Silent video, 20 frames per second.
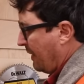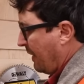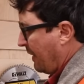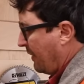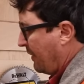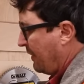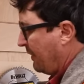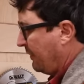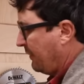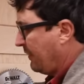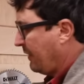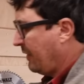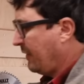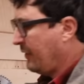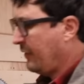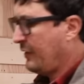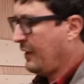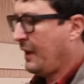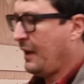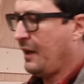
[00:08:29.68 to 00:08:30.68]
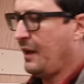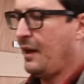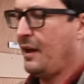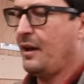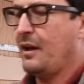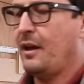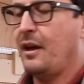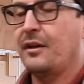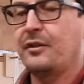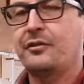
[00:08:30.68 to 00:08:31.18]
and this is a,
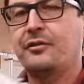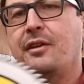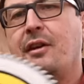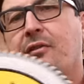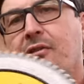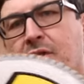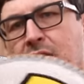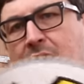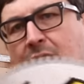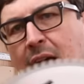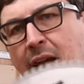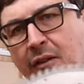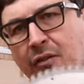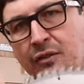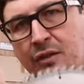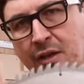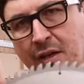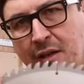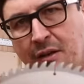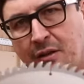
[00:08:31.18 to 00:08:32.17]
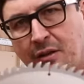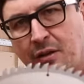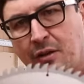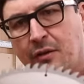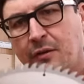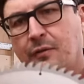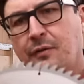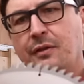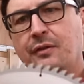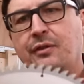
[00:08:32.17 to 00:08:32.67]
a seventy-eight teeth,
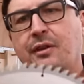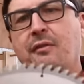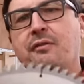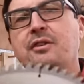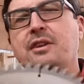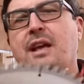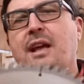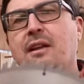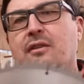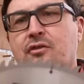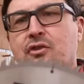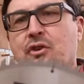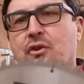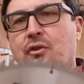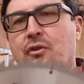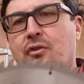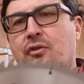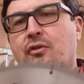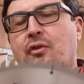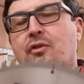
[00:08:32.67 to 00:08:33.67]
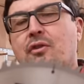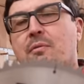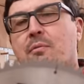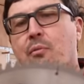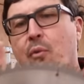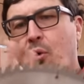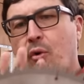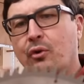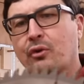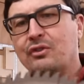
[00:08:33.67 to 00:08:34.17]
seventy-eight tooth. So the
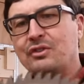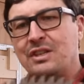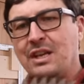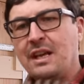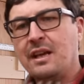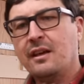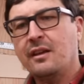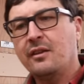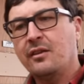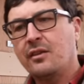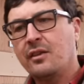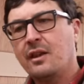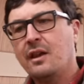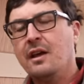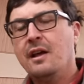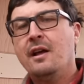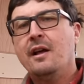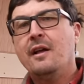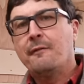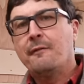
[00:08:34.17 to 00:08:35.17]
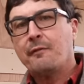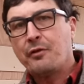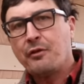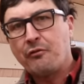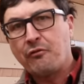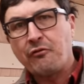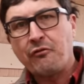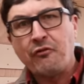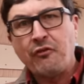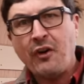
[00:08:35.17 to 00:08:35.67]
more teeth, the
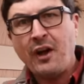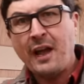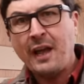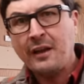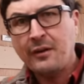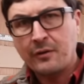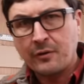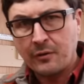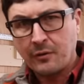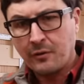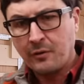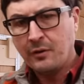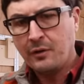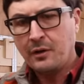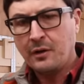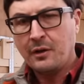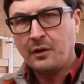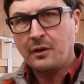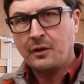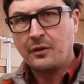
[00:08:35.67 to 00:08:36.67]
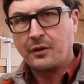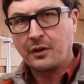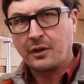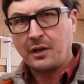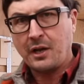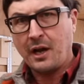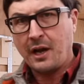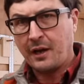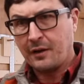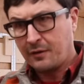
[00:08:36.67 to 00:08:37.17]
finer the
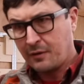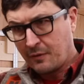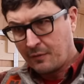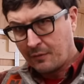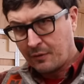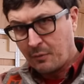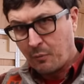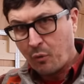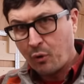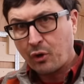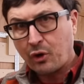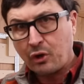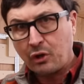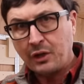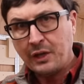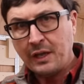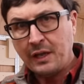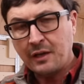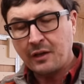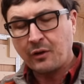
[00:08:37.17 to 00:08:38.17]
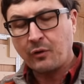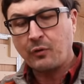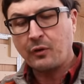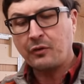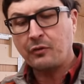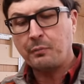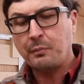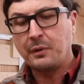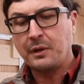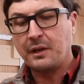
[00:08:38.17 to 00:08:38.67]
cut, the more clean and
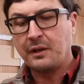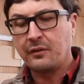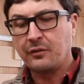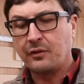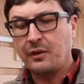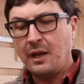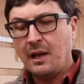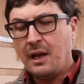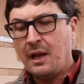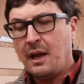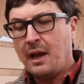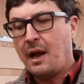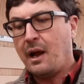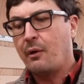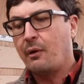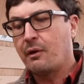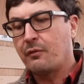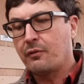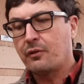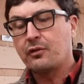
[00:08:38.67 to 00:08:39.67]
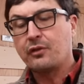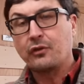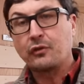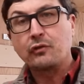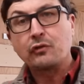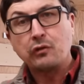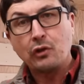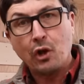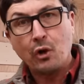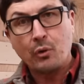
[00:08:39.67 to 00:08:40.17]
crisp it is. However, the
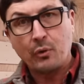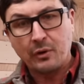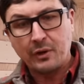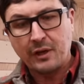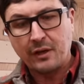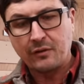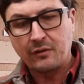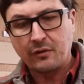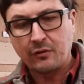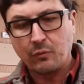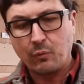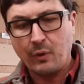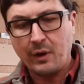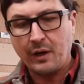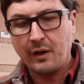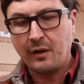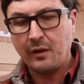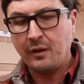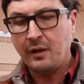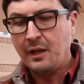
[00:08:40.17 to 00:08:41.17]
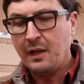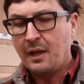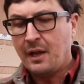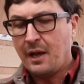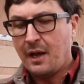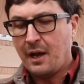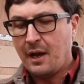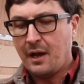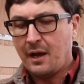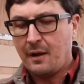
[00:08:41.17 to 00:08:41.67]
slower it is as well,
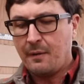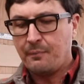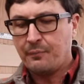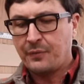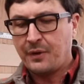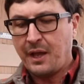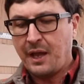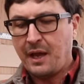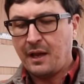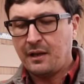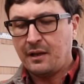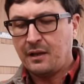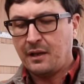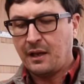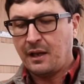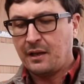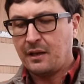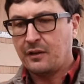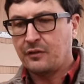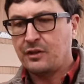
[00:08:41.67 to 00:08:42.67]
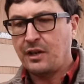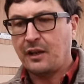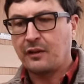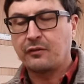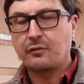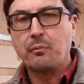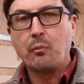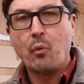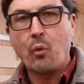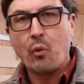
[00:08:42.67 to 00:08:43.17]
um, and, and it
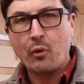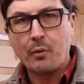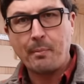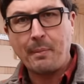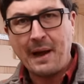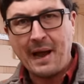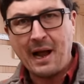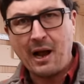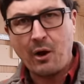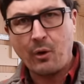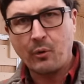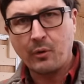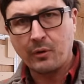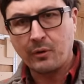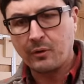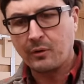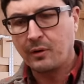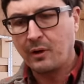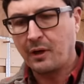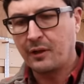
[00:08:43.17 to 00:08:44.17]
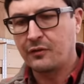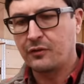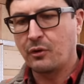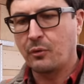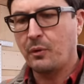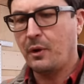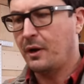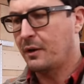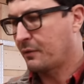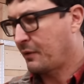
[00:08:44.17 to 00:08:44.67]
takes more power uh, to
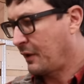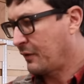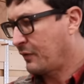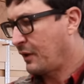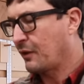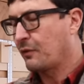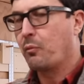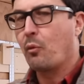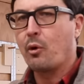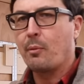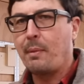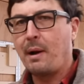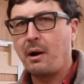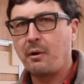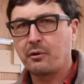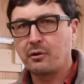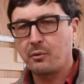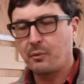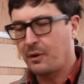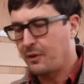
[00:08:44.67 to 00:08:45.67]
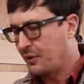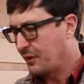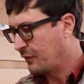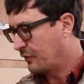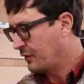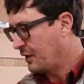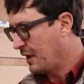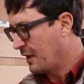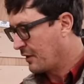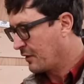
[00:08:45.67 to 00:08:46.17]
run. It takes more power to run
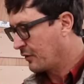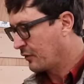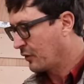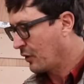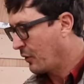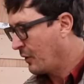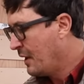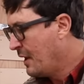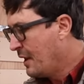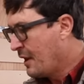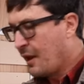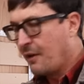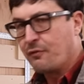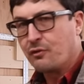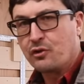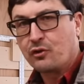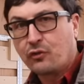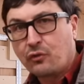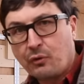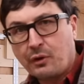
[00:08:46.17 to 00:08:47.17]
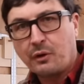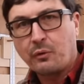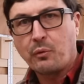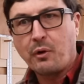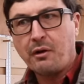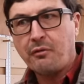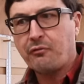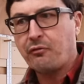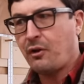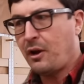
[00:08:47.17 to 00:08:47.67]
these teeth. So if you're just doing
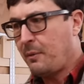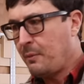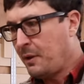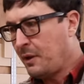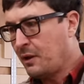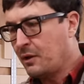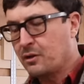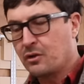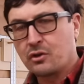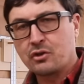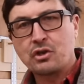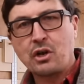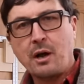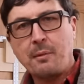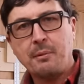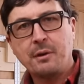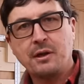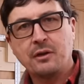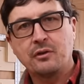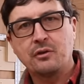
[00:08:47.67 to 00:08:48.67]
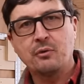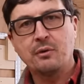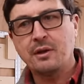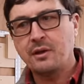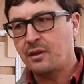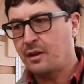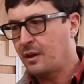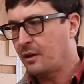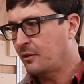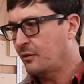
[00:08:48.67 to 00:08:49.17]
rough framing and you're chopping and
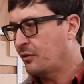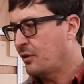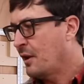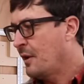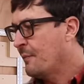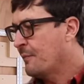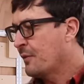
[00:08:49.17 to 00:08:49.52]
doing things,